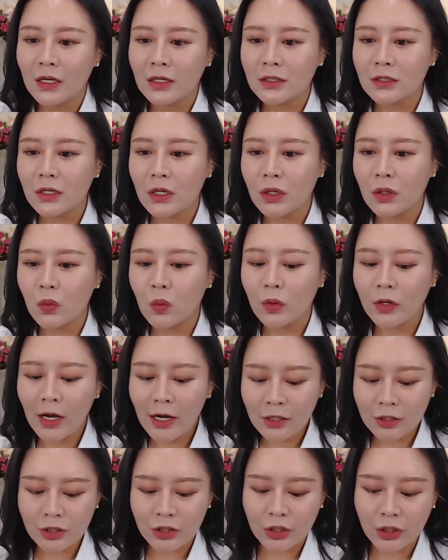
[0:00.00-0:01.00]
So what
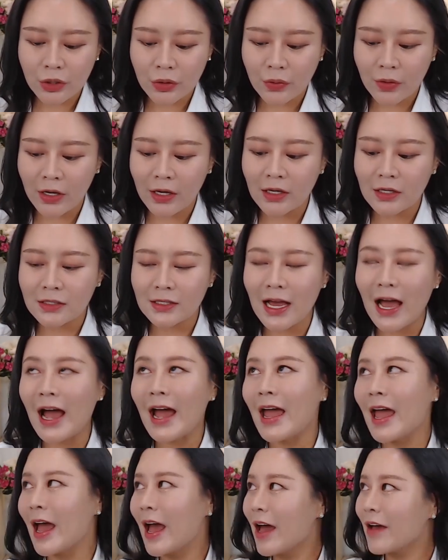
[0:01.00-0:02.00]
I do is
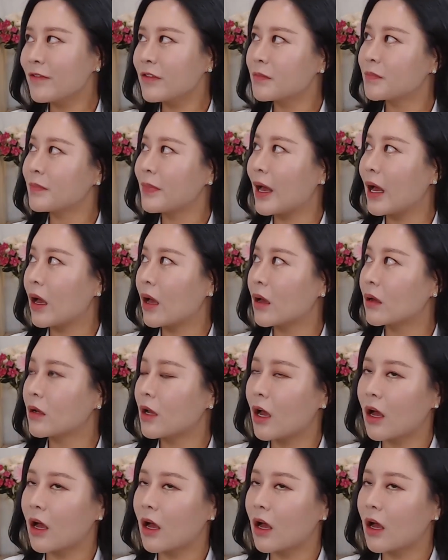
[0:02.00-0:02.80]
I have about,